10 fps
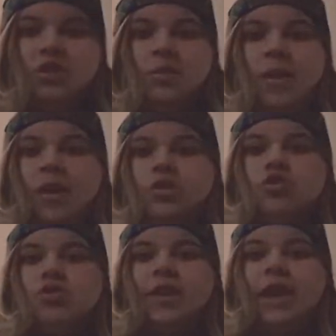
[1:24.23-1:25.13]
and Pear
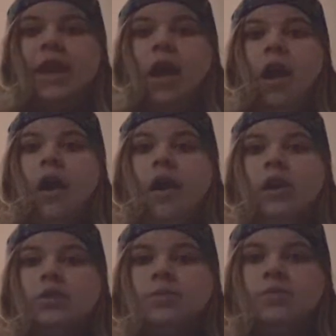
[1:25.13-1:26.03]
Tree
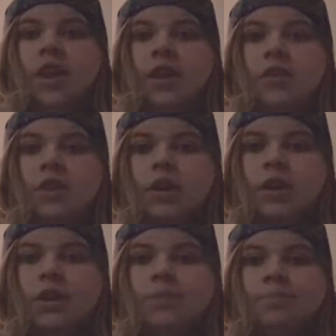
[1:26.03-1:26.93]

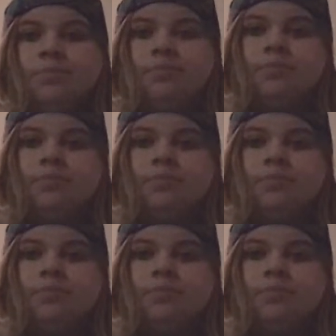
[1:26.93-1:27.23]
either